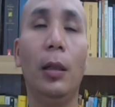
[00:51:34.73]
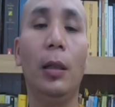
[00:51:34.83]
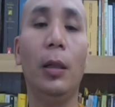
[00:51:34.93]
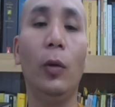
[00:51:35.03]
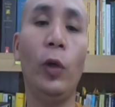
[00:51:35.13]

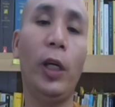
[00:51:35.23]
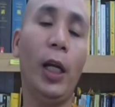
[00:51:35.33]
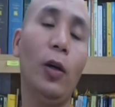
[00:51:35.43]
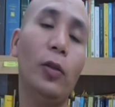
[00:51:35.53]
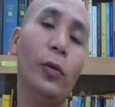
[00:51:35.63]
We can
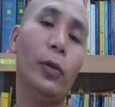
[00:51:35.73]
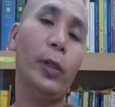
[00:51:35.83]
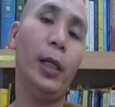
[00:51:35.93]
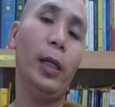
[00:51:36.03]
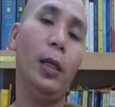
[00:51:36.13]
also
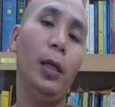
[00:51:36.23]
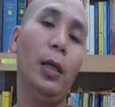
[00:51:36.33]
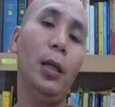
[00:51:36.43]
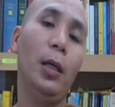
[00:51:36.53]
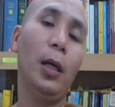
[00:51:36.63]
say
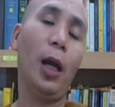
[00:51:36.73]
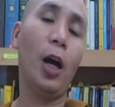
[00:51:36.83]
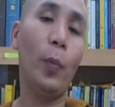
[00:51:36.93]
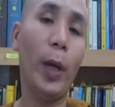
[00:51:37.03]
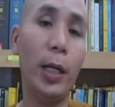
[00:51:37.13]

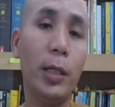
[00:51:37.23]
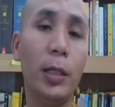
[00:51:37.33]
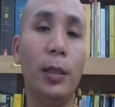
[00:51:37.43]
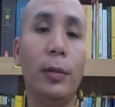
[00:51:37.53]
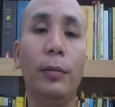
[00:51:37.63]

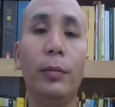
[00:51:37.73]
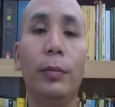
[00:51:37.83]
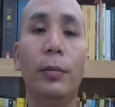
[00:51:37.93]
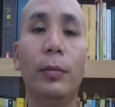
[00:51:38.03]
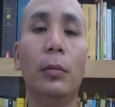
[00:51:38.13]
compassion
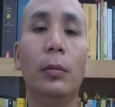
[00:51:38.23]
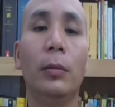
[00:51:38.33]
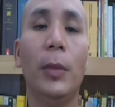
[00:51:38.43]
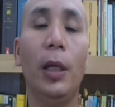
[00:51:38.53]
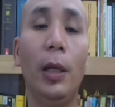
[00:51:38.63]

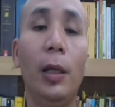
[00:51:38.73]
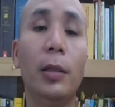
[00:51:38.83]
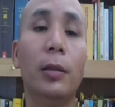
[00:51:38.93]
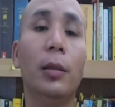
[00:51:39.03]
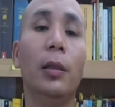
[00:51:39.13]
is
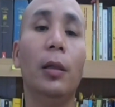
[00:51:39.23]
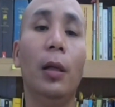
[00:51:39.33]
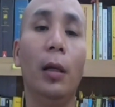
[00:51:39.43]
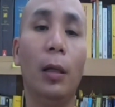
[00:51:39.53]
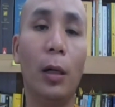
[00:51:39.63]

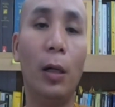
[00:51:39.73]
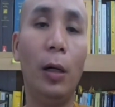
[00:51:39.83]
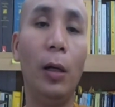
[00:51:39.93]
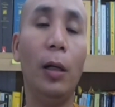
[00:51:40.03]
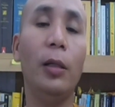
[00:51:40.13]
the
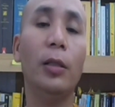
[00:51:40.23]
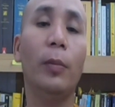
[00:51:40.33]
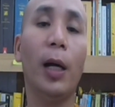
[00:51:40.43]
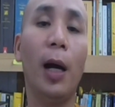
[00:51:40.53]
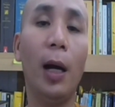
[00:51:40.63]
qualities of the
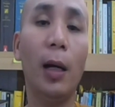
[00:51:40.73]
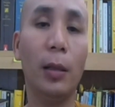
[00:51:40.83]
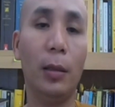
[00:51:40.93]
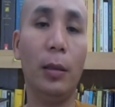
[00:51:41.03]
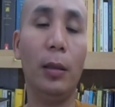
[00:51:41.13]
heart,
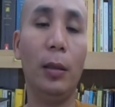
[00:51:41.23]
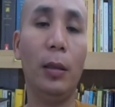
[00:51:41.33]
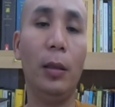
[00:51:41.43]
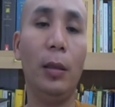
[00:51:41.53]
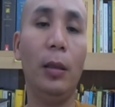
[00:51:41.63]

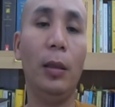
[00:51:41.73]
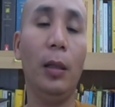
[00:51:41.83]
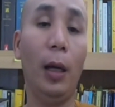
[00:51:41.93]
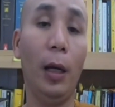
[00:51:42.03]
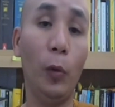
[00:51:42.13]

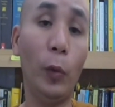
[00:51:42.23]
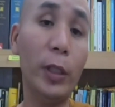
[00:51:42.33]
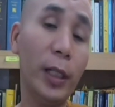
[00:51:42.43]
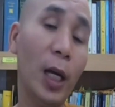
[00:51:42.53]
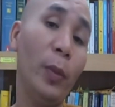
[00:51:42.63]
and
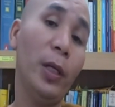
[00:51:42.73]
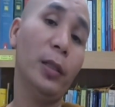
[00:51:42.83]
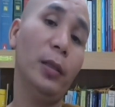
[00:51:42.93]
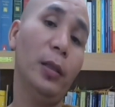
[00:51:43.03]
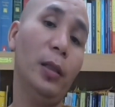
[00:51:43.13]
wisdom is
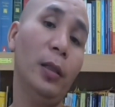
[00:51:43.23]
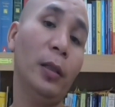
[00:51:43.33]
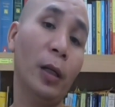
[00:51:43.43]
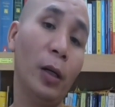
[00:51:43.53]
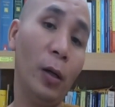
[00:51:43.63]
the
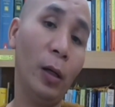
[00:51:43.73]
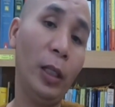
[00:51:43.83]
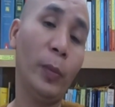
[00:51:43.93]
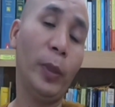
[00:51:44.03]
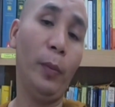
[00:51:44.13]
qualities of
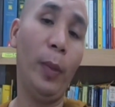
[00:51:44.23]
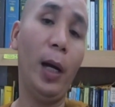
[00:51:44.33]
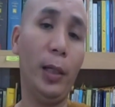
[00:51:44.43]
the mind.